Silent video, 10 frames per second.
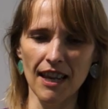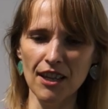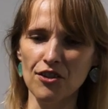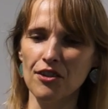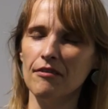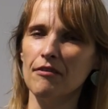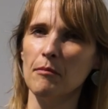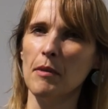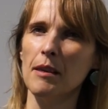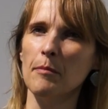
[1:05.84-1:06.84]
tension
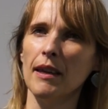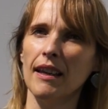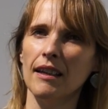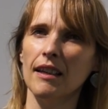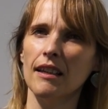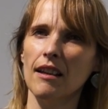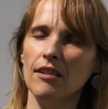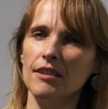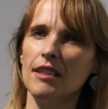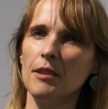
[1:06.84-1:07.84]
for me being an
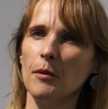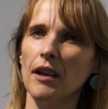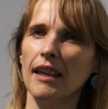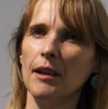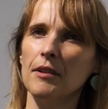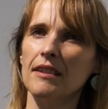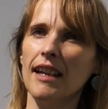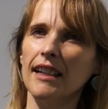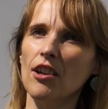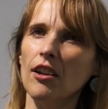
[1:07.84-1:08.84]
artist working with
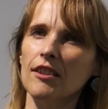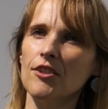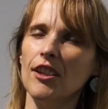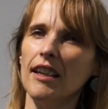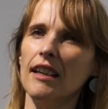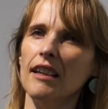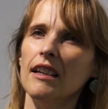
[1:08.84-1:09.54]
technology